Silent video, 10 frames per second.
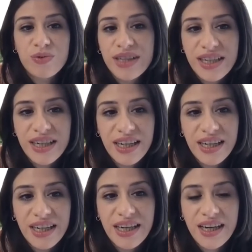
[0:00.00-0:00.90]

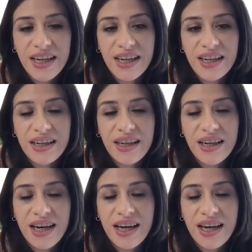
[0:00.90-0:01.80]
reading
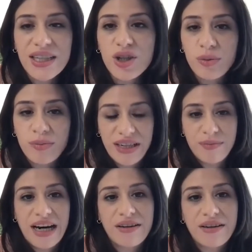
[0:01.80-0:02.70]
a little
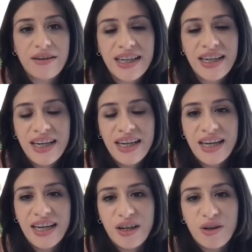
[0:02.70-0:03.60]
bit about it
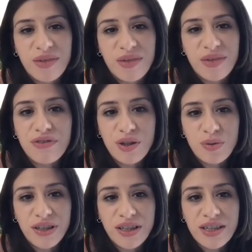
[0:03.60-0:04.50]
in a
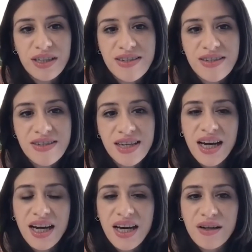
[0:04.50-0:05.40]
few books.
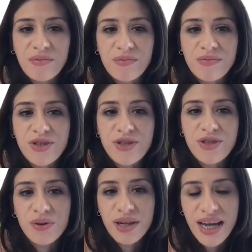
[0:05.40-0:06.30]

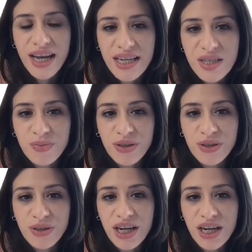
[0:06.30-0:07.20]
Sean Noriega's
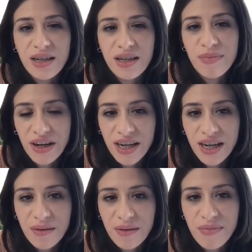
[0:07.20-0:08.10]
book, Shot in
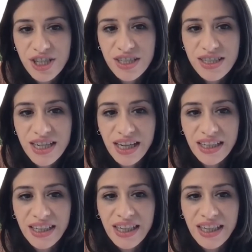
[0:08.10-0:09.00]
America, mentioned
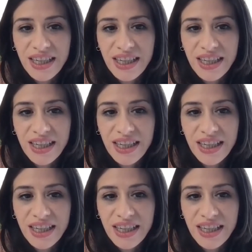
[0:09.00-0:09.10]
it.